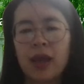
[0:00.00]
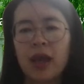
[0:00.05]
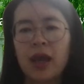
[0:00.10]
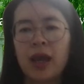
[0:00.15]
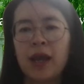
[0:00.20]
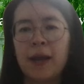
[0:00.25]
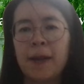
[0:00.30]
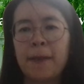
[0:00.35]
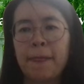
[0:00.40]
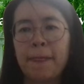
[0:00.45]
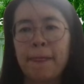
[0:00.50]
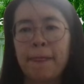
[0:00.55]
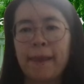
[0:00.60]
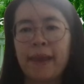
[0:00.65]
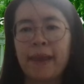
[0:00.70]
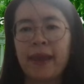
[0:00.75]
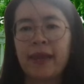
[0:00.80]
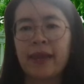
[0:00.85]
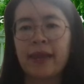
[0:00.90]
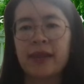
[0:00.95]

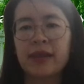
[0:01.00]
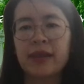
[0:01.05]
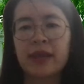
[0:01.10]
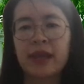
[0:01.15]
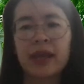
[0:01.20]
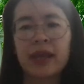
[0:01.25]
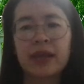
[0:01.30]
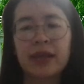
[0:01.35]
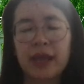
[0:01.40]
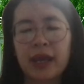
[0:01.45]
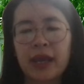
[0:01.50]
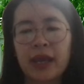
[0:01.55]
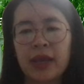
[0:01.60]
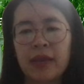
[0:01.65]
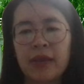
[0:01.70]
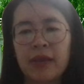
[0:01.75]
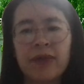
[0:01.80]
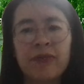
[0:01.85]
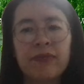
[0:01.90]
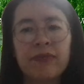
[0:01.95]
And they
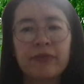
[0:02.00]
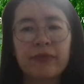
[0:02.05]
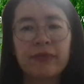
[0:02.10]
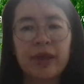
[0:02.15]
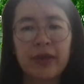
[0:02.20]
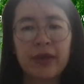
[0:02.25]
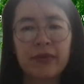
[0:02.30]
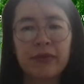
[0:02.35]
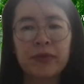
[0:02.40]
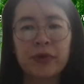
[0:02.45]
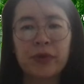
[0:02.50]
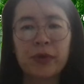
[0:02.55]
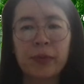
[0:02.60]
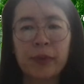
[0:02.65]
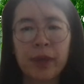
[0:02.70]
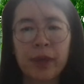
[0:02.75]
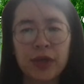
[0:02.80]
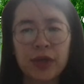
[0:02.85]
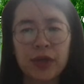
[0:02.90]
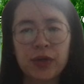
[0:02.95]
can if your
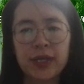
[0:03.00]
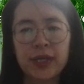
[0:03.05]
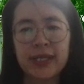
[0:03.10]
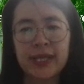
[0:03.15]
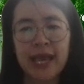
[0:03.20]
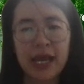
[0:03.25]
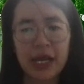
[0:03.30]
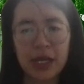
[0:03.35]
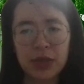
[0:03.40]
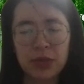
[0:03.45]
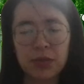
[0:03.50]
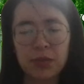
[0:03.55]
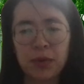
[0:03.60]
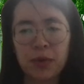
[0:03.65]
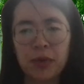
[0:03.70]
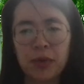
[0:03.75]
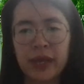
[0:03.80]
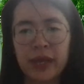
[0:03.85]
major is eligible,